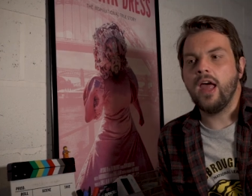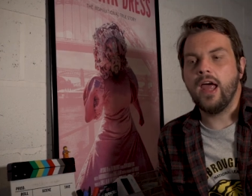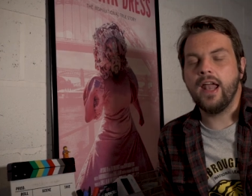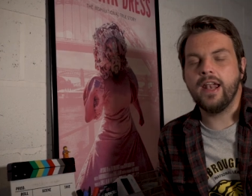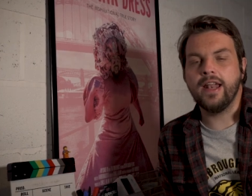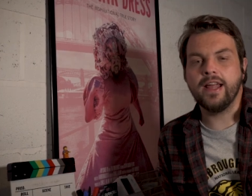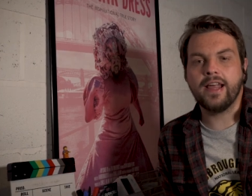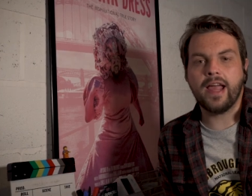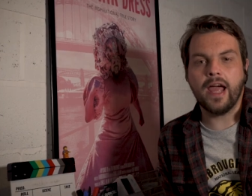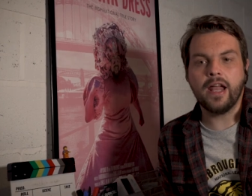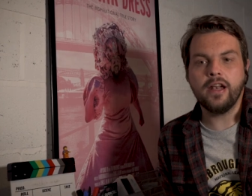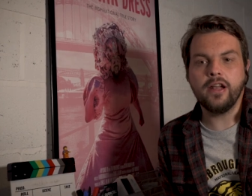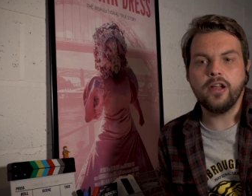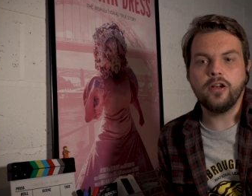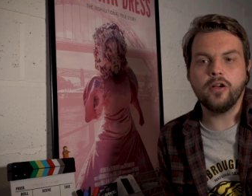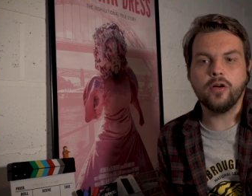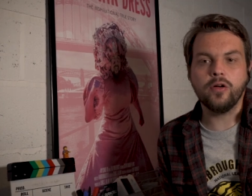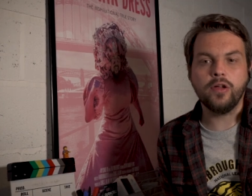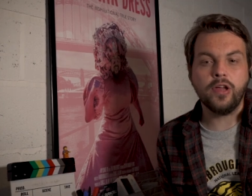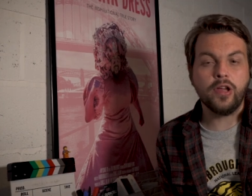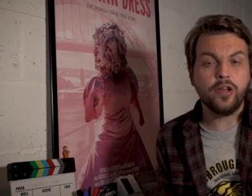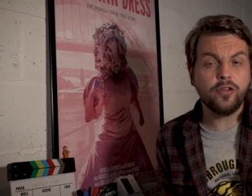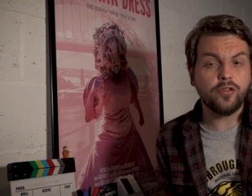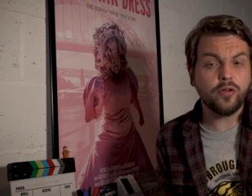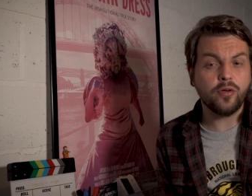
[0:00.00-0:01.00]
And again, you know,
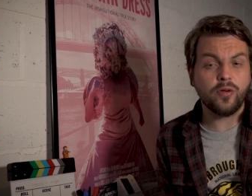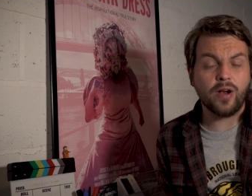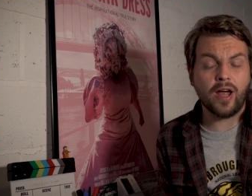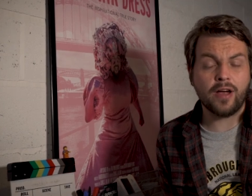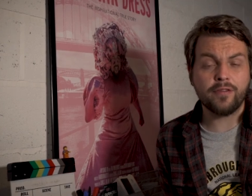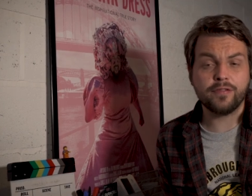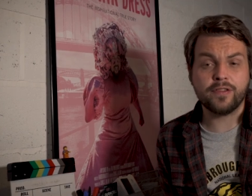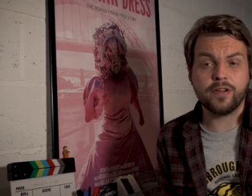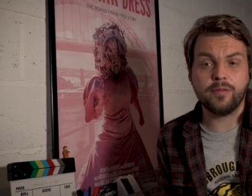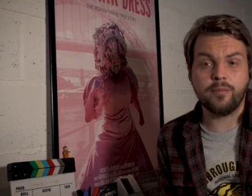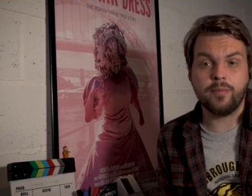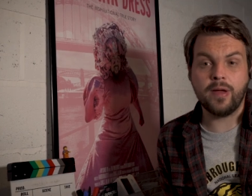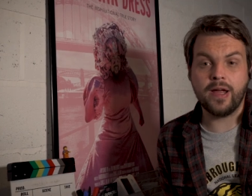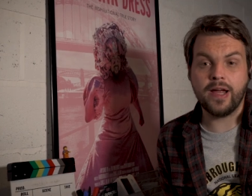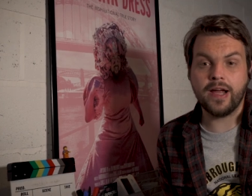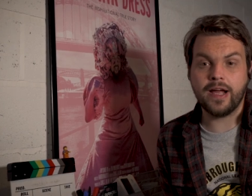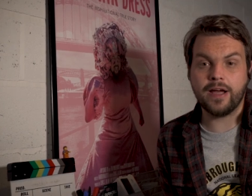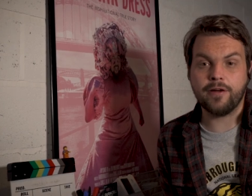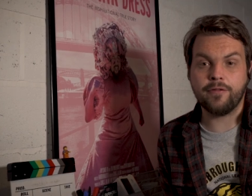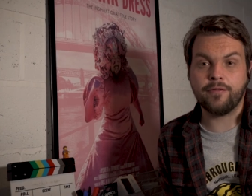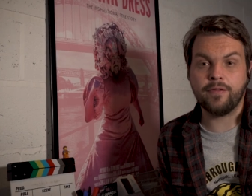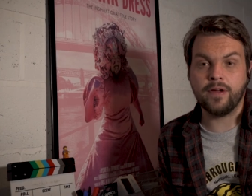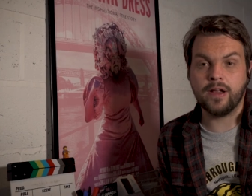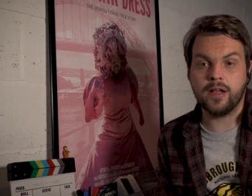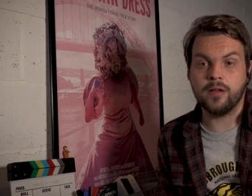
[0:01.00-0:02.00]
you don't have to make
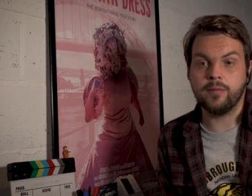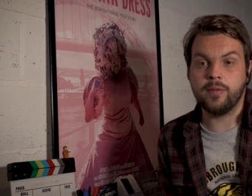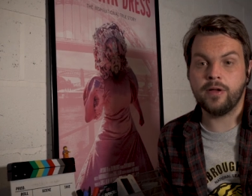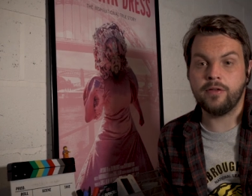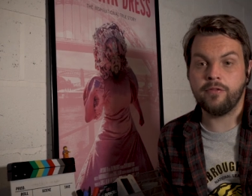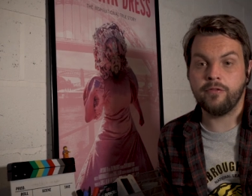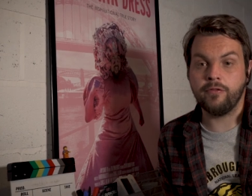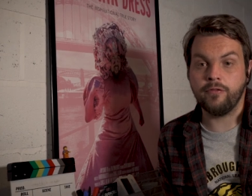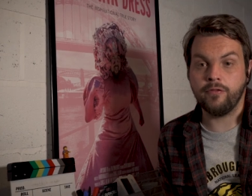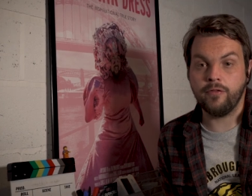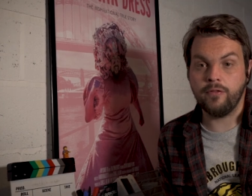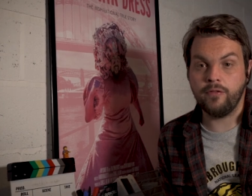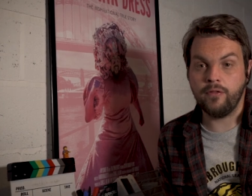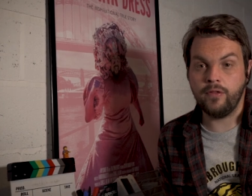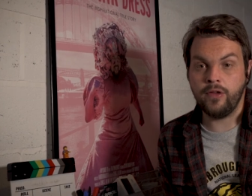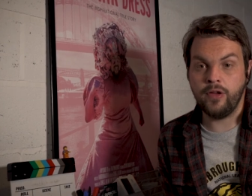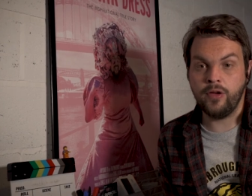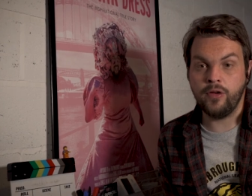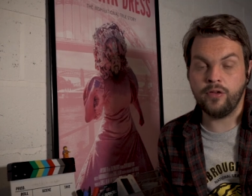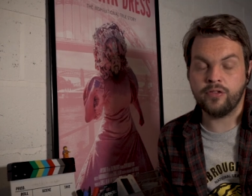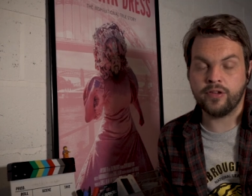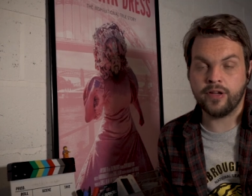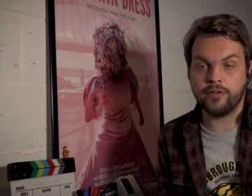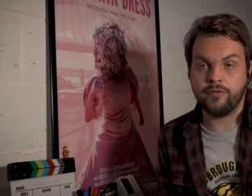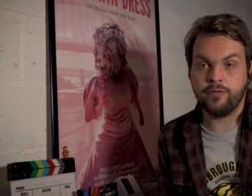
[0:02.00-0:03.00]
a film in
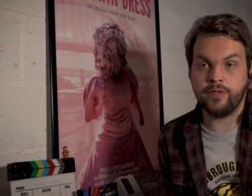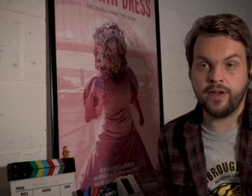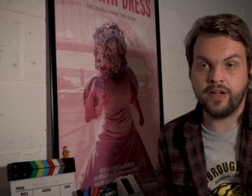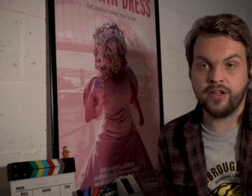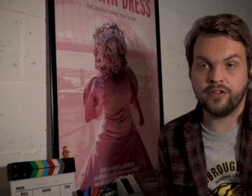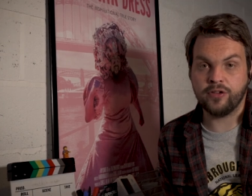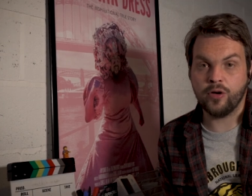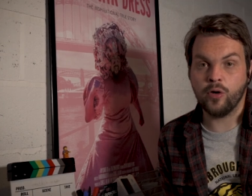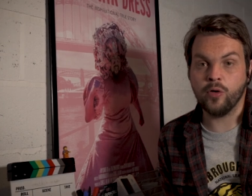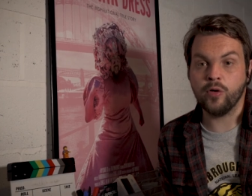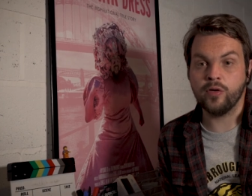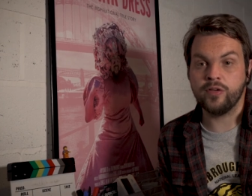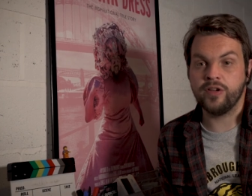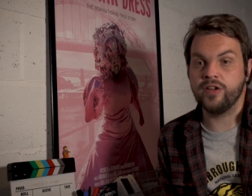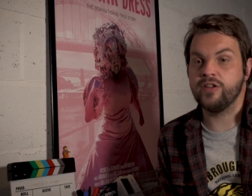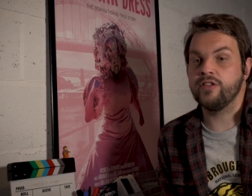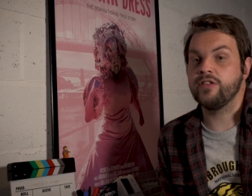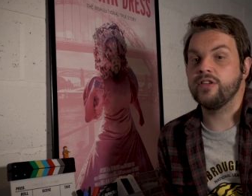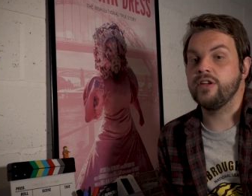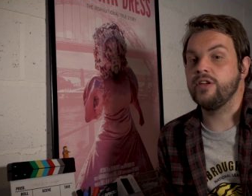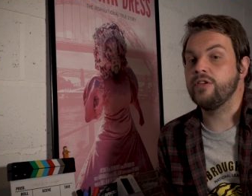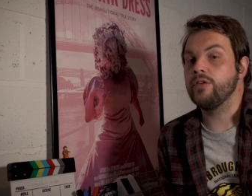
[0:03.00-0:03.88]
using these orders.